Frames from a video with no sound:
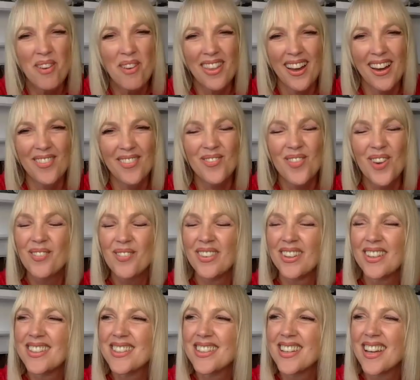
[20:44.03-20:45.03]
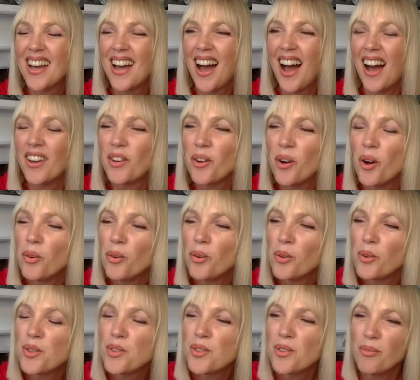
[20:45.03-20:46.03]
that moment. Mm. It was a kiss
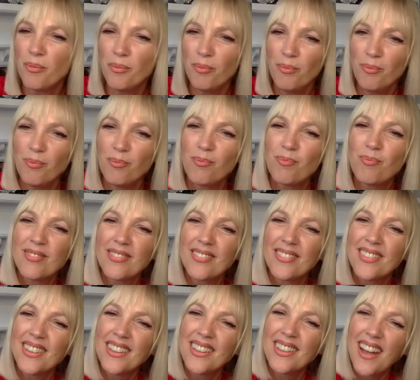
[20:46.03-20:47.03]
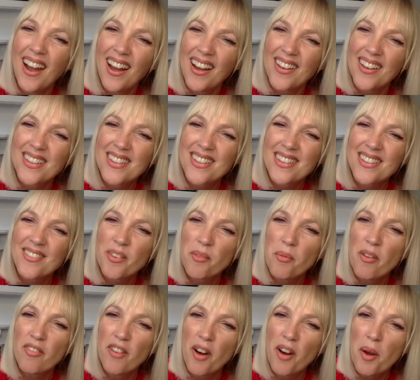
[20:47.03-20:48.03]
um, from the Lord. Yes,
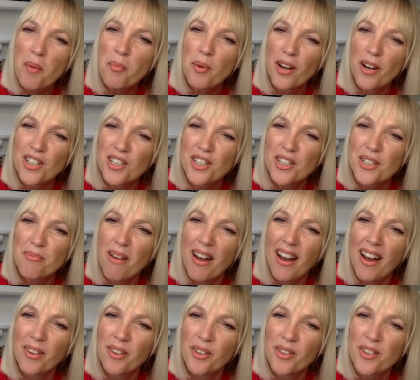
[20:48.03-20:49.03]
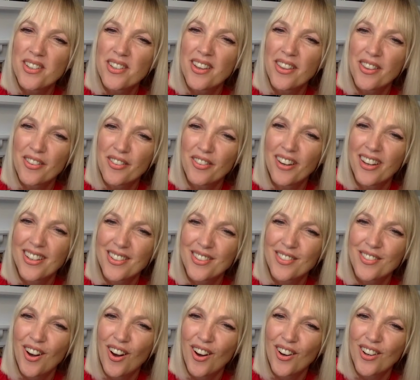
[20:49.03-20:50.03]
from a very precious man who's another friend yeah.
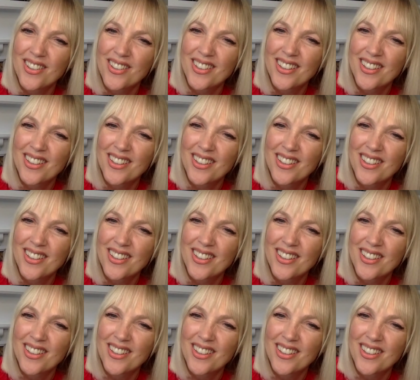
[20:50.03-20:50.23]
of God.